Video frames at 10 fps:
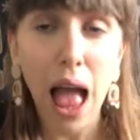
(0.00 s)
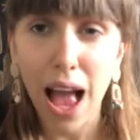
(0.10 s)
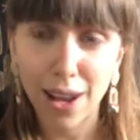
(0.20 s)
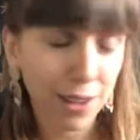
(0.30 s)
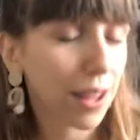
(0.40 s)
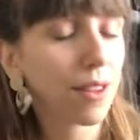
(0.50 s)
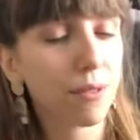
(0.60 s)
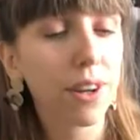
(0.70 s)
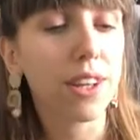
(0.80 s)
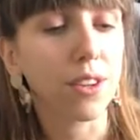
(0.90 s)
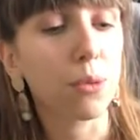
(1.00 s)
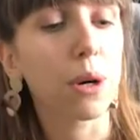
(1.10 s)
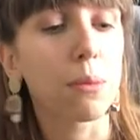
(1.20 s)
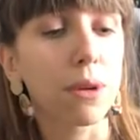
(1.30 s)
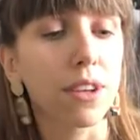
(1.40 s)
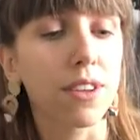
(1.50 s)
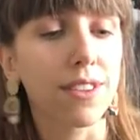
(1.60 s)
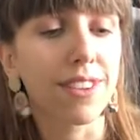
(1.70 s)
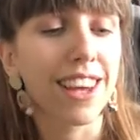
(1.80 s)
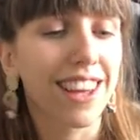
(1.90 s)
it's funny as well
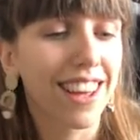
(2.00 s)
because